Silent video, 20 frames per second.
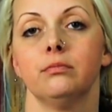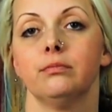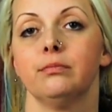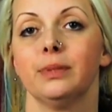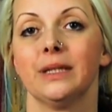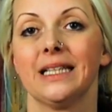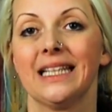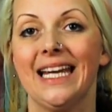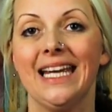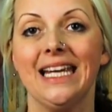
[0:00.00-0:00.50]

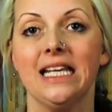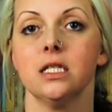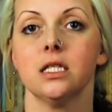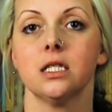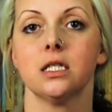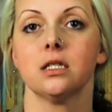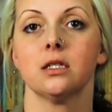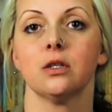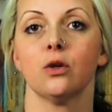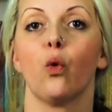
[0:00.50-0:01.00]

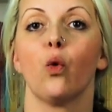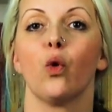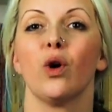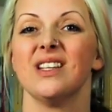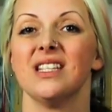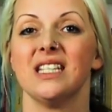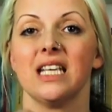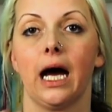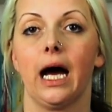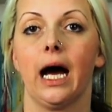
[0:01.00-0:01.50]
place or
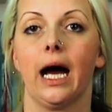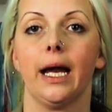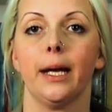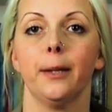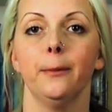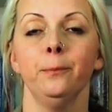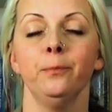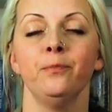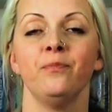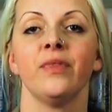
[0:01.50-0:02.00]

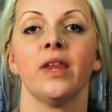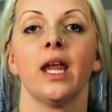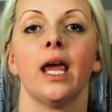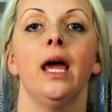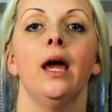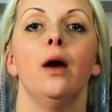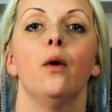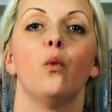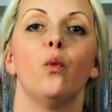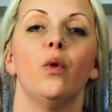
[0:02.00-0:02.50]
time,
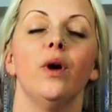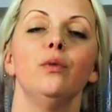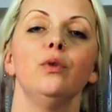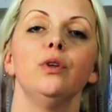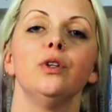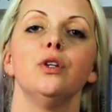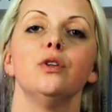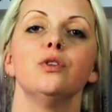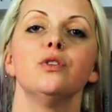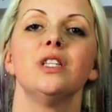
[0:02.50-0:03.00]
we
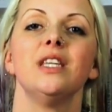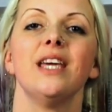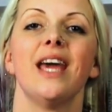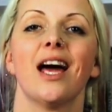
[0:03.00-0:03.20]
would use the